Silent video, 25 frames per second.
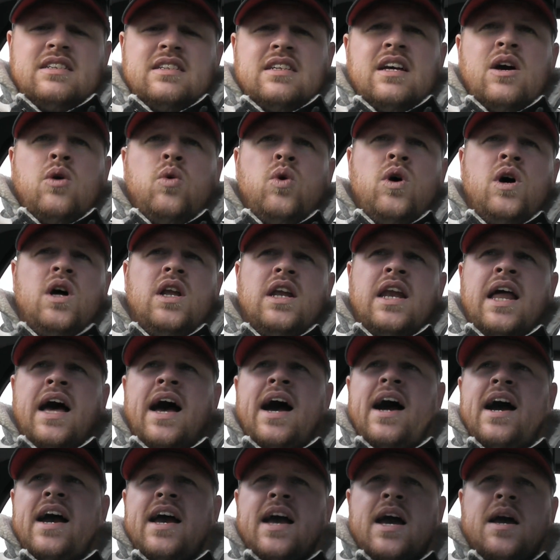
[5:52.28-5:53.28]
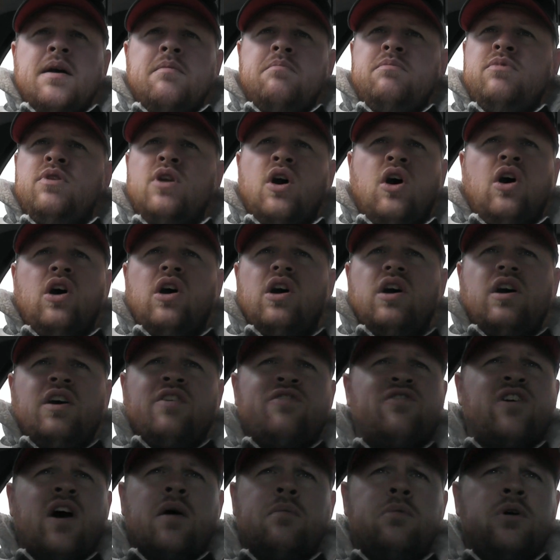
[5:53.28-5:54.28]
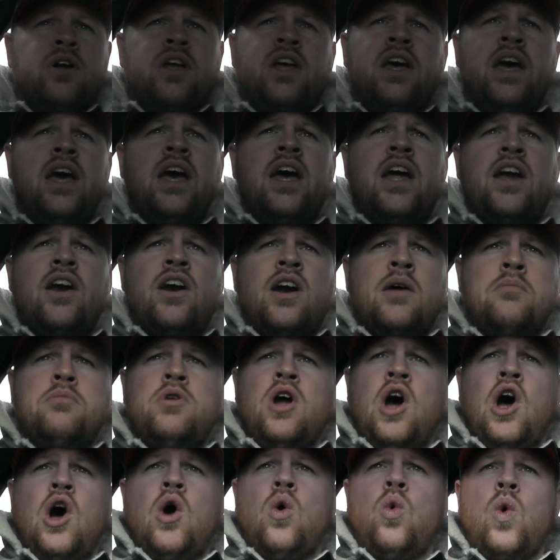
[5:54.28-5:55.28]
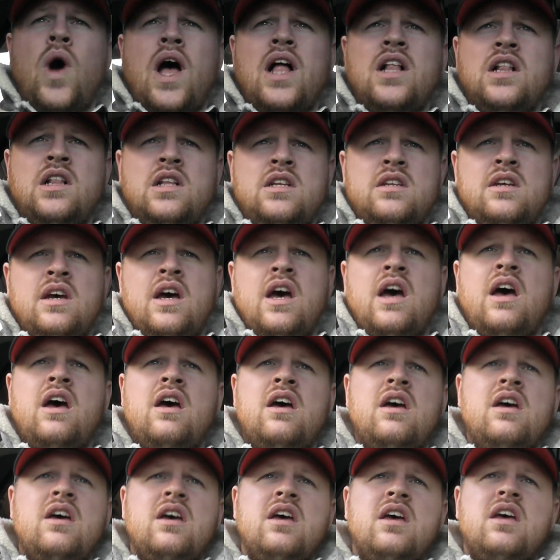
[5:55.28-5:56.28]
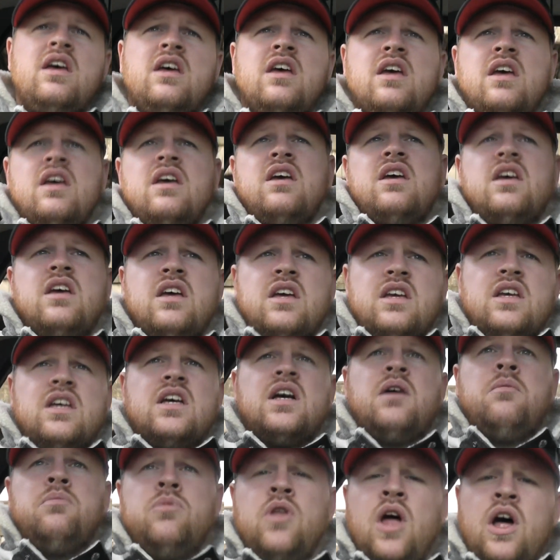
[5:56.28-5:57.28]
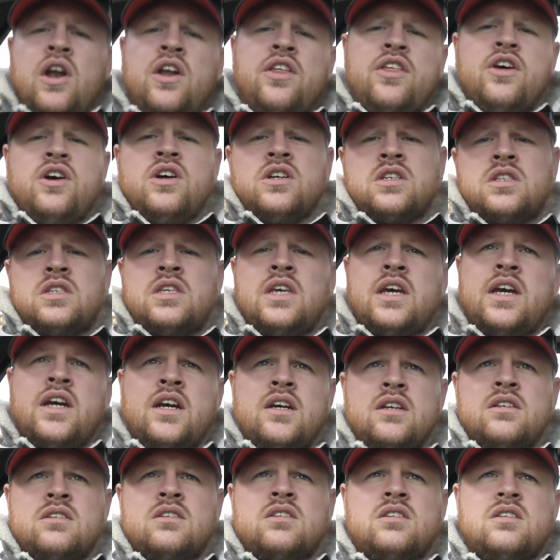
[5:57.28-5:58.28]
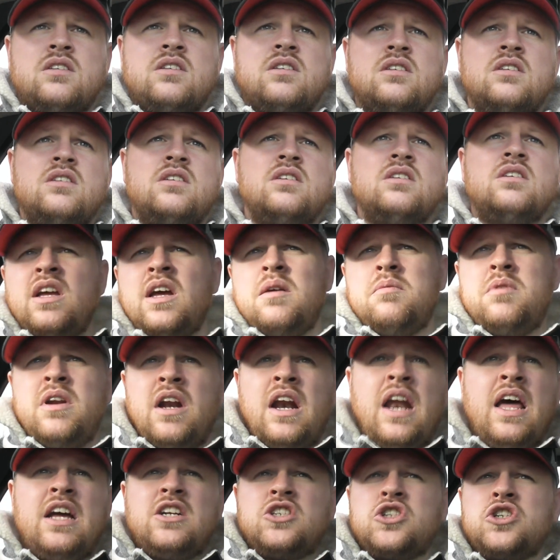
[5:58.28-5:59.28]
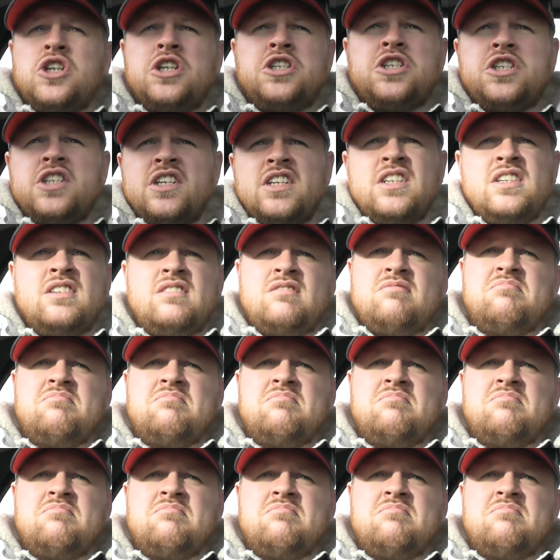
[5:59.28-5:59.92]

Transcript: I won't lie, I'm not a fabricator, I'm not a welder, I'm none of those things. I'm an electrician,